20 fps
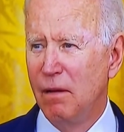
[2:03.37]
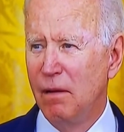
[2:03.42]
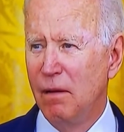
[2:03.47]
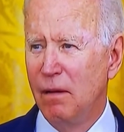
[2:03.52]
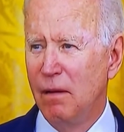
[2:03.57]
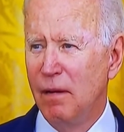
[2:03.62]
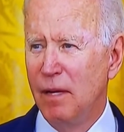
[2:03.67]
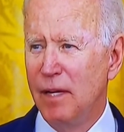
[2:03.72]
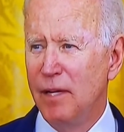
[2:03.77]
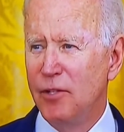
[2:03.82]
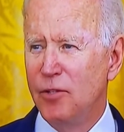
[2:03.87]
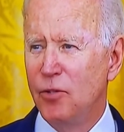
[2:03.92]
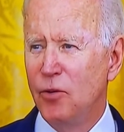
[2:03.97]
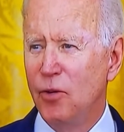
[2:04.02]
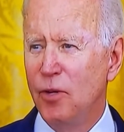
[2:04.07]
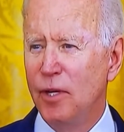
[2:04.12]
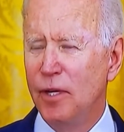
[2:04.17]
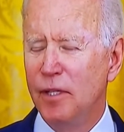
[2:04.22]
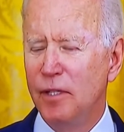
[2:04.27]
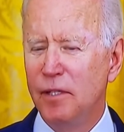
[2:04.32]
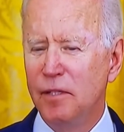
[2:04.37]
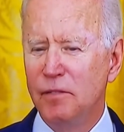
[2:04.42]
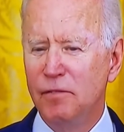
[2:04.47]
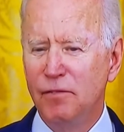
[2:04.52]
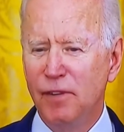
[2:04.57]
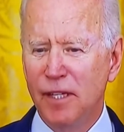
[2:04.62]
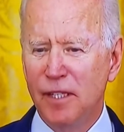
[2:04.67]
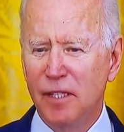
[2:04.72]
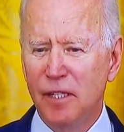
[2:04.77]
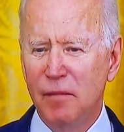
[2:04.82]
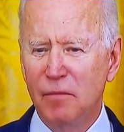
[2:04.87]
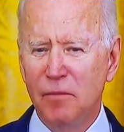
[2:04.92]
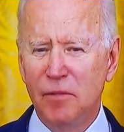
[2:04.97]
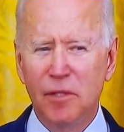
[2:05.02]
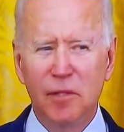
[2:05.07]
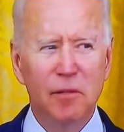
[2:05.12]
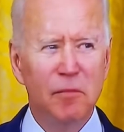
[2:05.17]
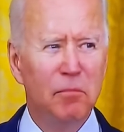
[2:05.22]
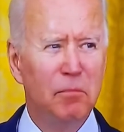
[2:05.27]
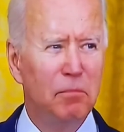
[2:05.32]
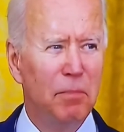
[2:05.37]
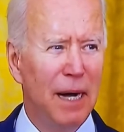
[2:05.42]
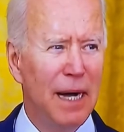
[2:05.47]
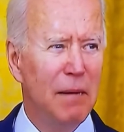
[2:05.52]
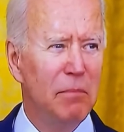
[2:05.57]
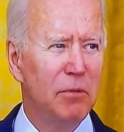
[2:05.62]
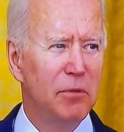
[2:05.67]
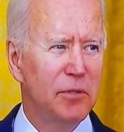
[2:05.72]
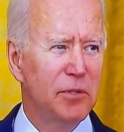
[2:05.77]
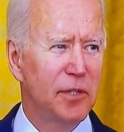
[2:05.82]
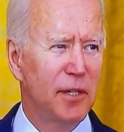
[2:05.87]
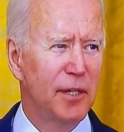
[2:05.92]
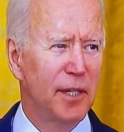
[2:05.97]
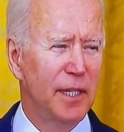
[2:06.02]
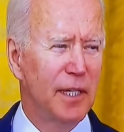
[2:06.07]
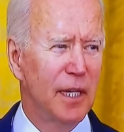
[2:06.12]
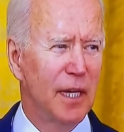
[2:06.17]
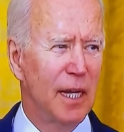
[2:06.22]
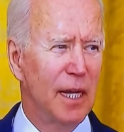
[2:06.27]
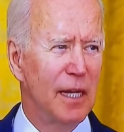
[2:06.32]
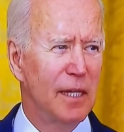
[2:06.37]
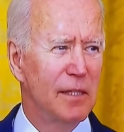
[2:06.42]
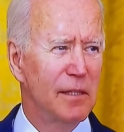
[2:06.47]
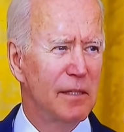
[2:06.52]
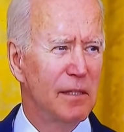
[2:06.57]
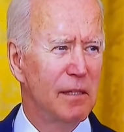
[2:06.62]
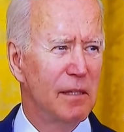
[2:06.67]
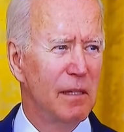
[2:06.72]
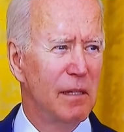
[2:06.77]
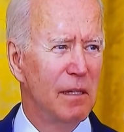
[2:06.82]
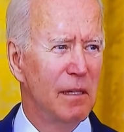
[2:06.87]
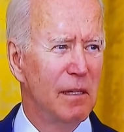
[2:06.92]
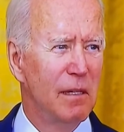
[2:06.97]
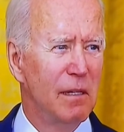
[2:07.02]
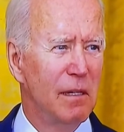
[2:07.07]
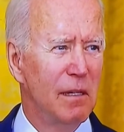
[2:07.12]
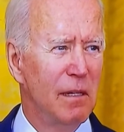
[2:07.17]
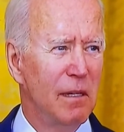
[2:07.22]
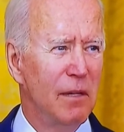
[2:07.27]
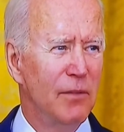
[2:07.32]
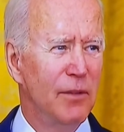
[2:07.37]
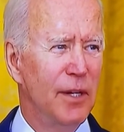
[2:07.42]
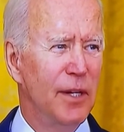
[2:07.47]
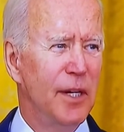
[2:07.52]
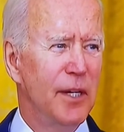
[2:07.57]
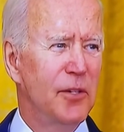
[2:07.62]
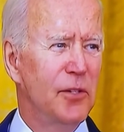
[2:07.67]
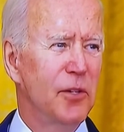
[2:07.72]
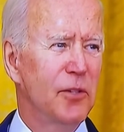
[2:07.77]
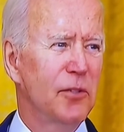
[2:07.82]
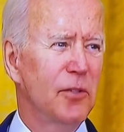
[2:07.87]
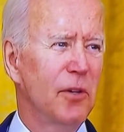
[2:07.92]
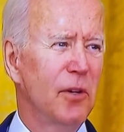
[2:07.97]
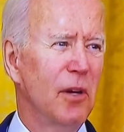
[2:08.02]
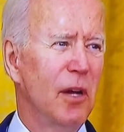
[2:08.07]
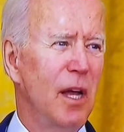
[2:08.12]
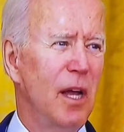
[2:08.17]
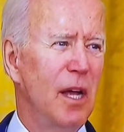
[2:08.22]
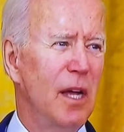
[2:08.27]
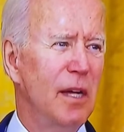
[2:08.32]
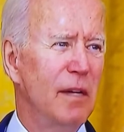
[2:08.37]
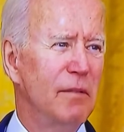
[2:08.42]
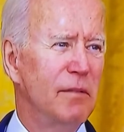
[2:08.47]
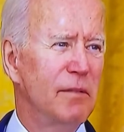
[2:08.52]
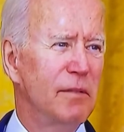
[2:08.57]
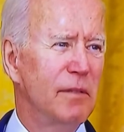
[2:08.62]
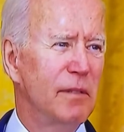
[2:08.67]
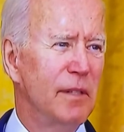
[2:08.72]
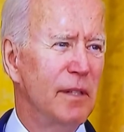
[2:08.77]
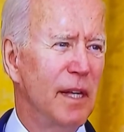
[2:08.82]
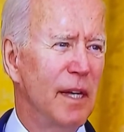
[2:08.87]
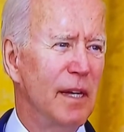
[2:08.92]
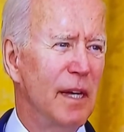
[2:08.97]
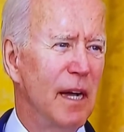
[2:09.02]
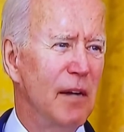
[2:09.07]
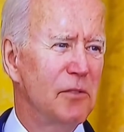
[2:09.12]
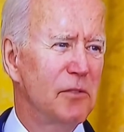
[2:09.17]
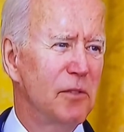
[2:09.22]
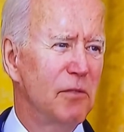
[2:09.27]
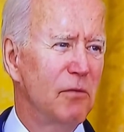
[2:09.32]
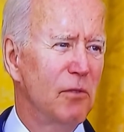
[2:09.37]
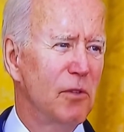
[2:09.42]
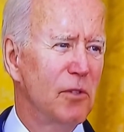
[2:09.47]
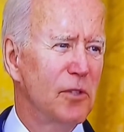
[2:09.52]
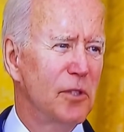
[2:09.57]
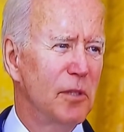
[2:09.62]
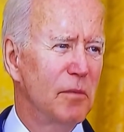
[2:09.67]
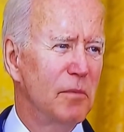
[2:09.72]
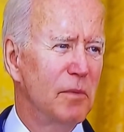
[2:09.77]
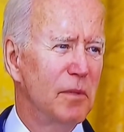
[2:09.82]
He joined his victims in a Bible study class. Then he took their lives in a house of worship.